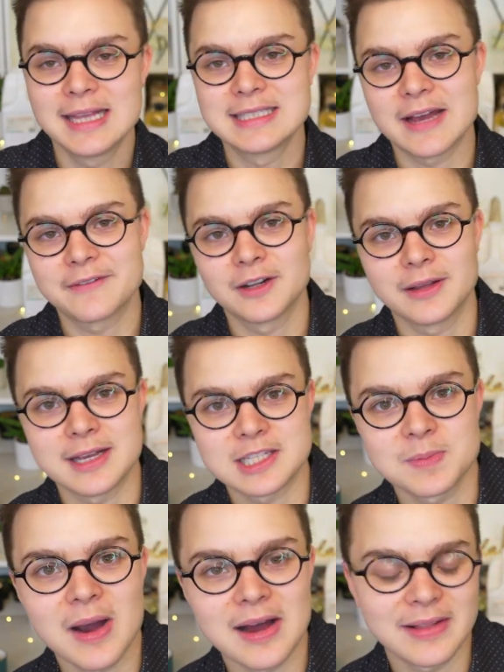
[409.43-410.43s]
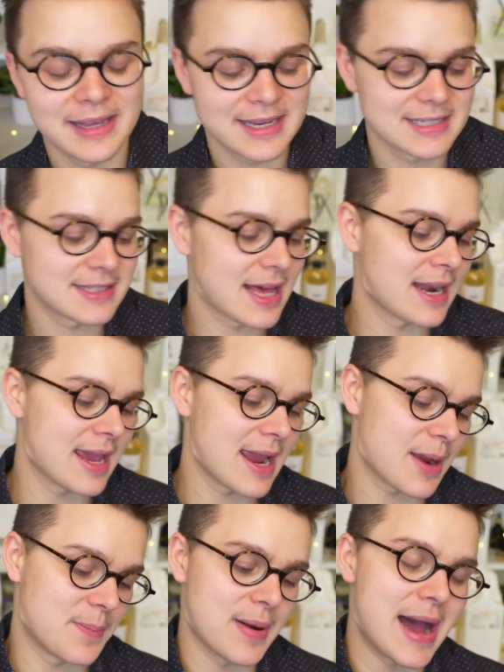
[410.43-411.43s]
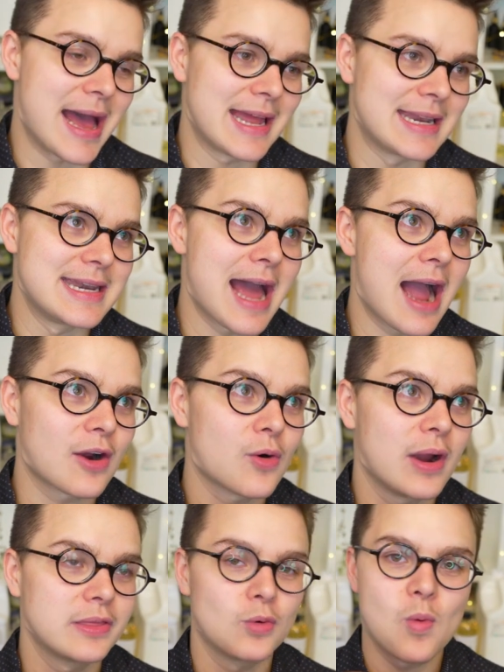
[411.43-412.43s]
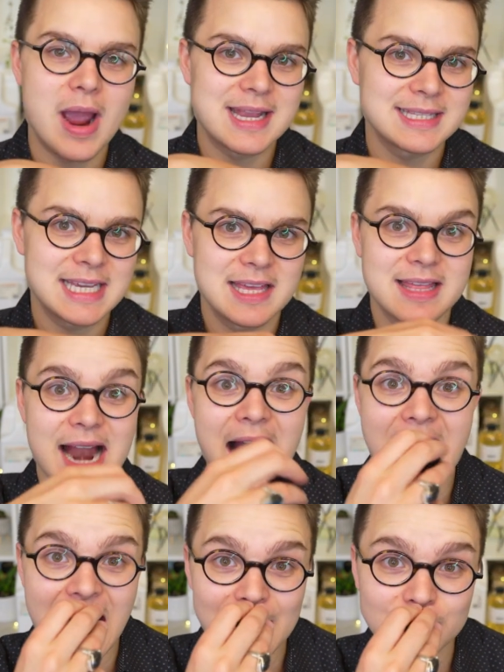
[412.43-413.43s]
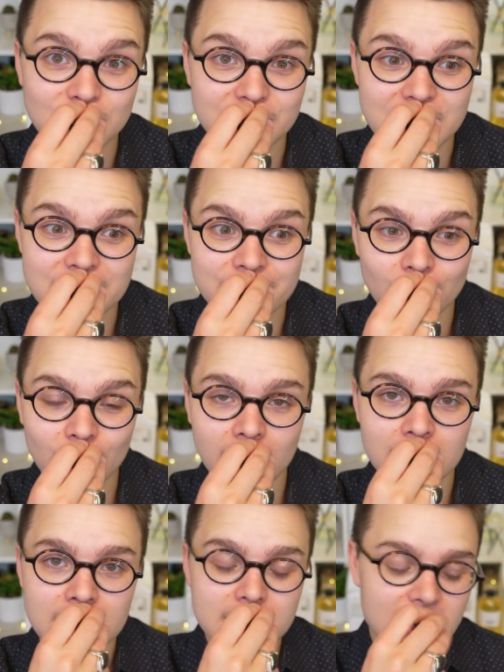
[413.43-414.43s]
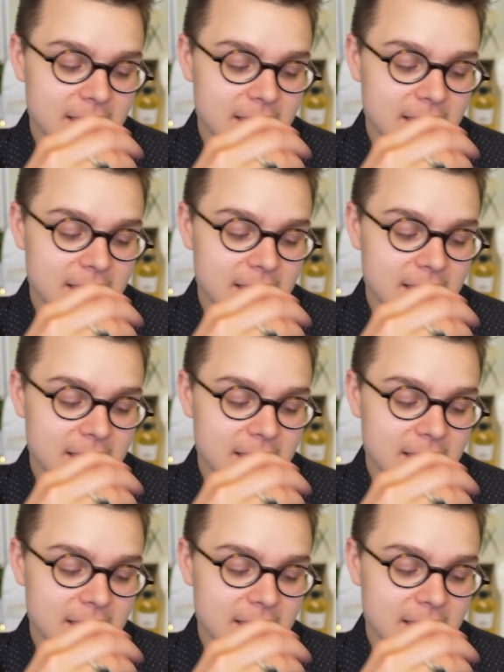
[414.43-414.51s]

Definitely a spa-like aesthetic, but not quite the white tea that I'm looking for.